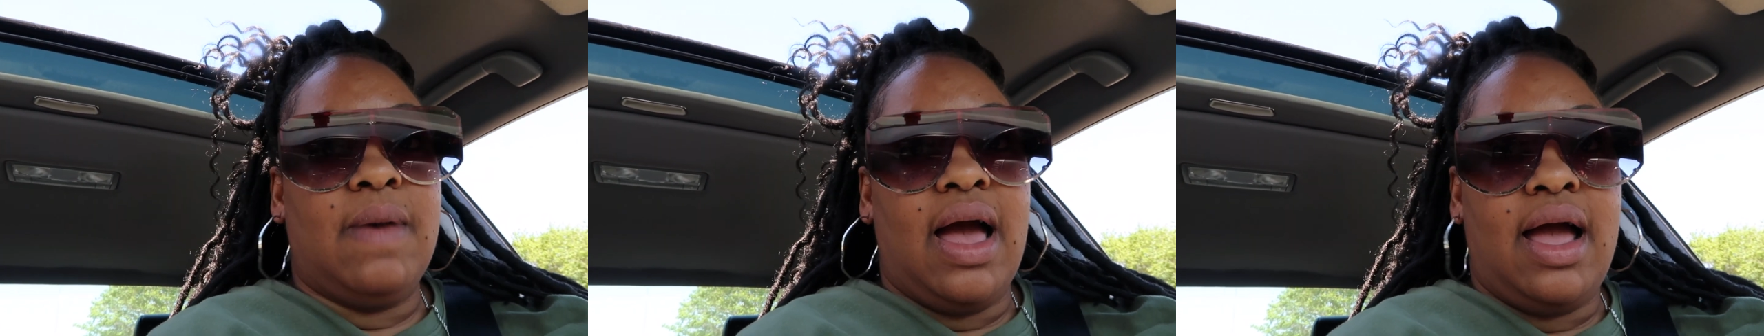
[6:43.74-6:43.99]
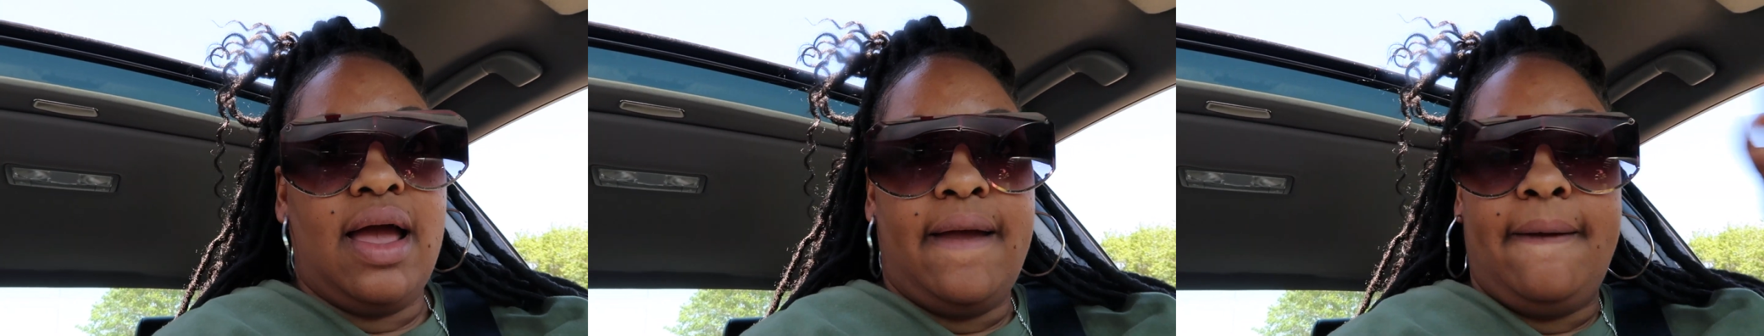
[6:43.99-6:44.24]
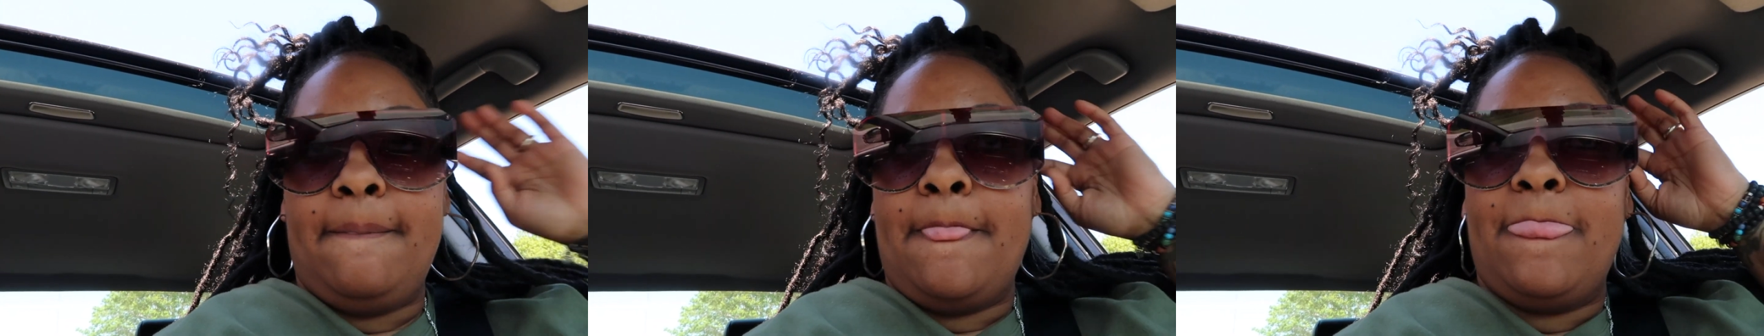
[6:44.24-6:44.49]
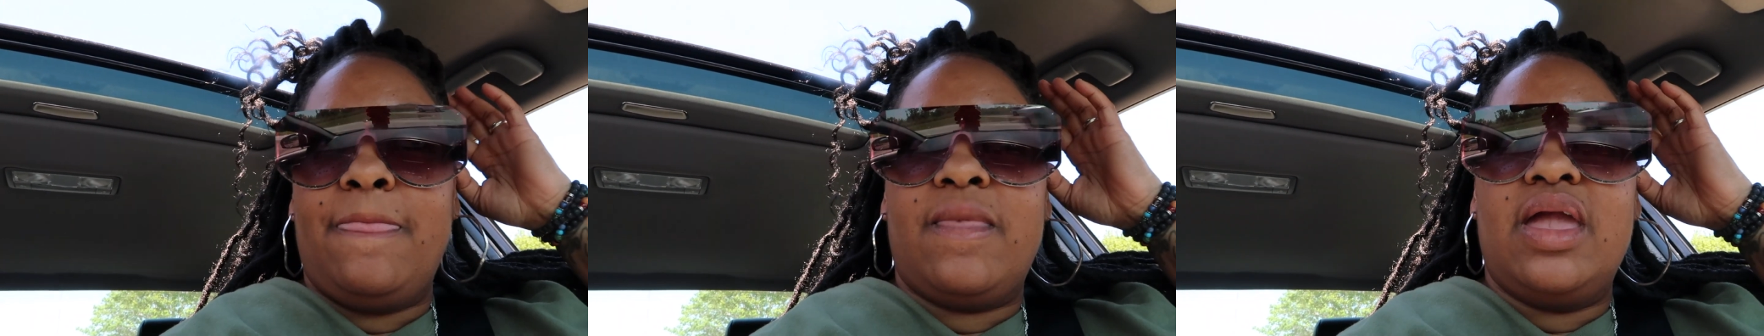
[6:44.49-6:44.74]

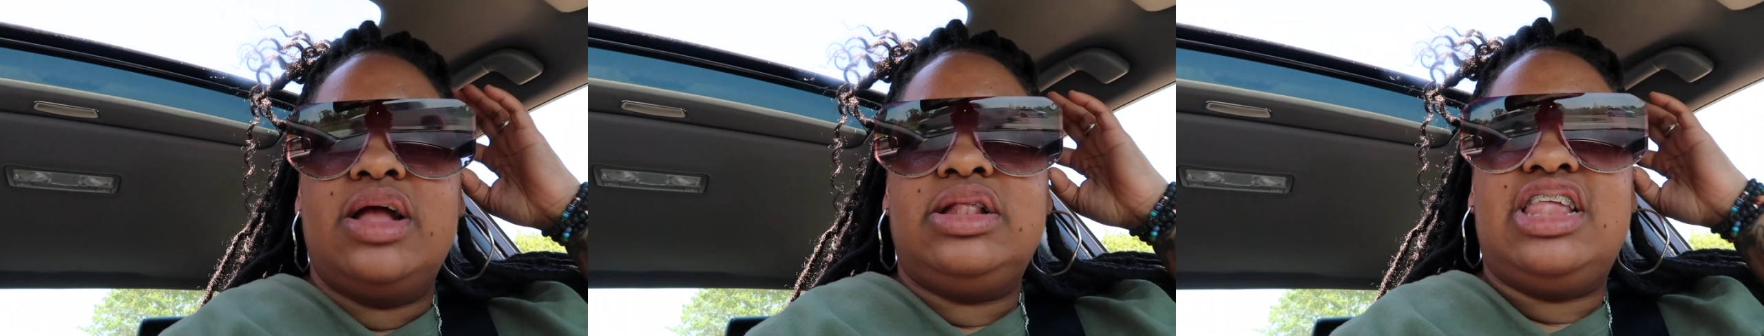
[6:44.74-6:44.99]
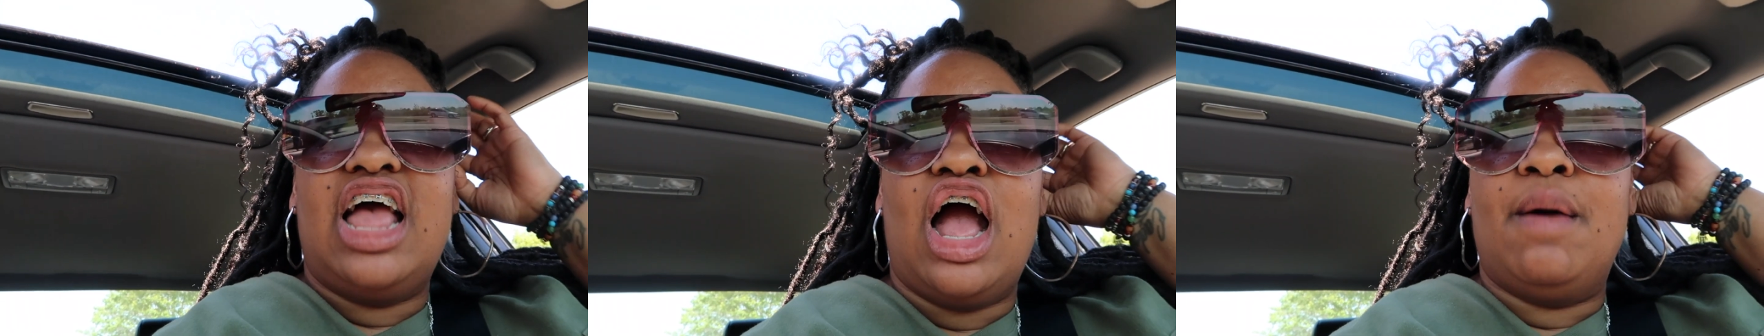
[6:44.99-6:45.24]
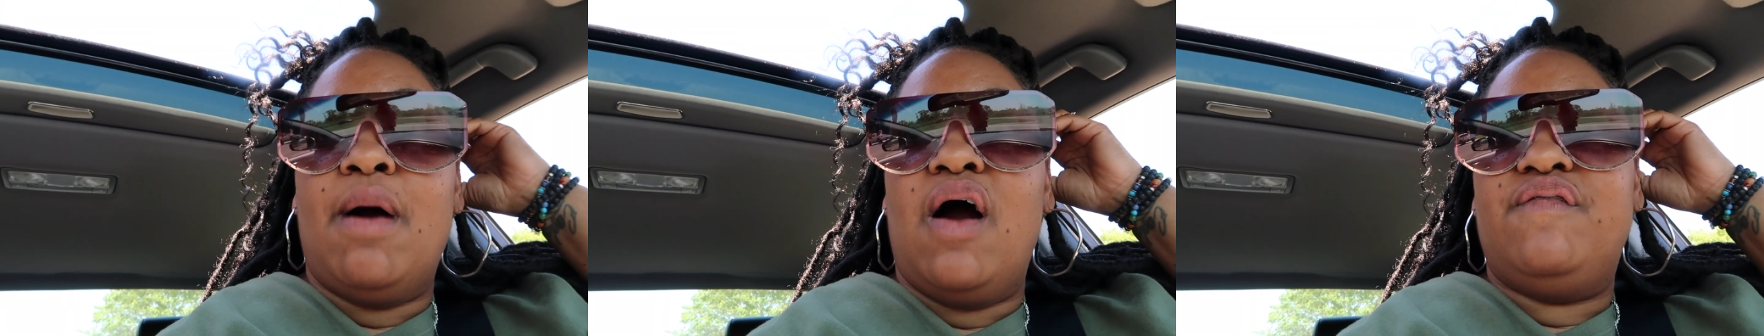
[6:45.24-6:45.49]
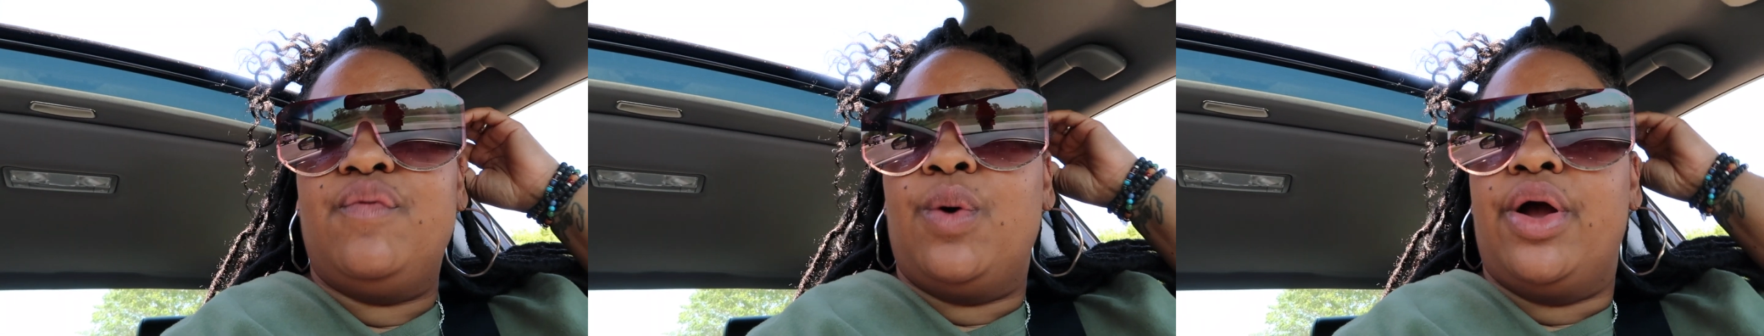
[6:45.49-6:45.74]
my time
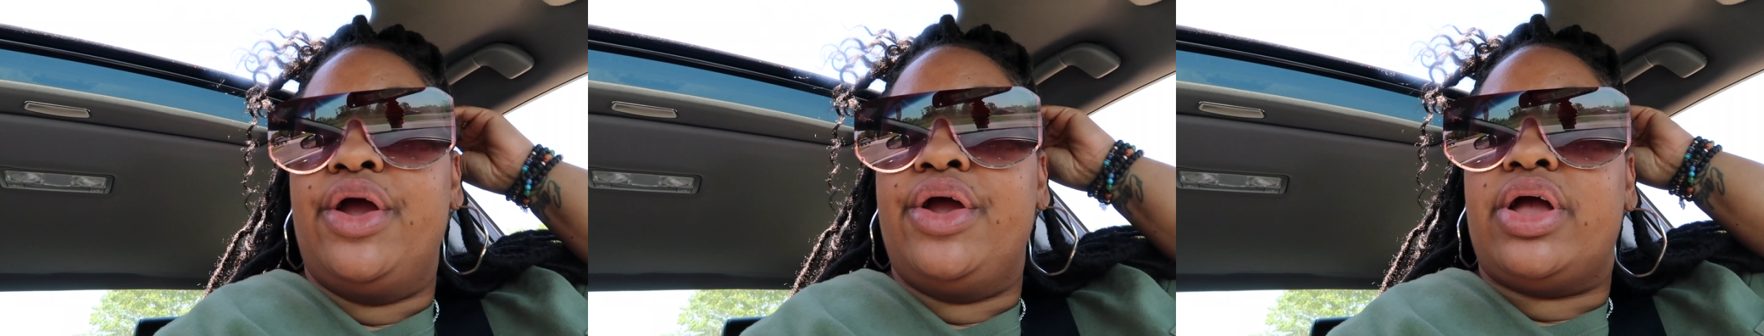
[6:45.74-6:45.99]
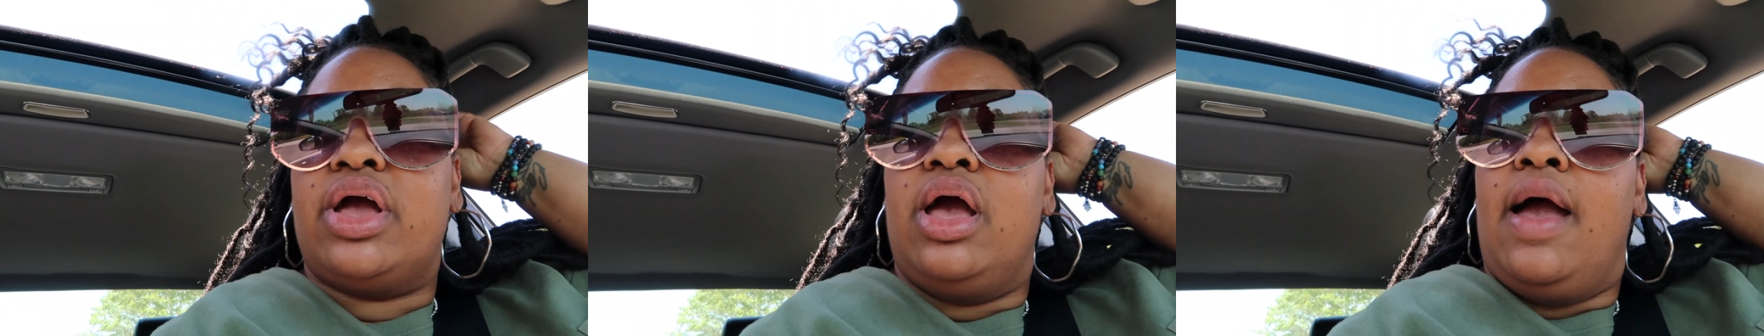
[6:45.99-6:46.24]
off work